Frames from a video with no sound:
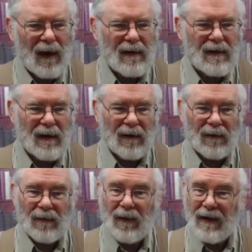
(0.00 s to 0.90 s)
So,
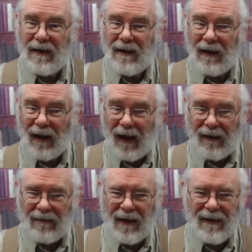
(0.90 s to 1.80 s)
what's the
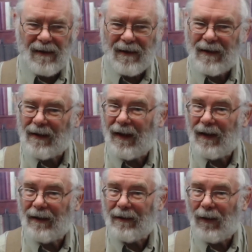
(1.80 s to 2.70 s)
other reason to
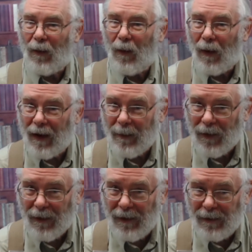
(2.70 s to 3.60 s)
say, what a
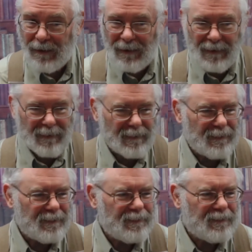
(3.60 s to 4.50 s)
maroon?
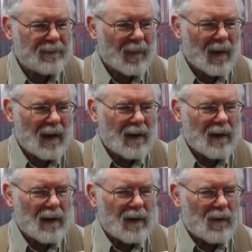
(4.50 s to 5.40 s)

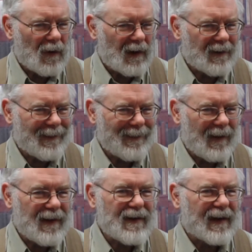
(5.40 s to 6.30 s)
Well,
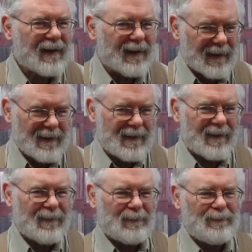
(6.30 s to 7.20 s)
it's like this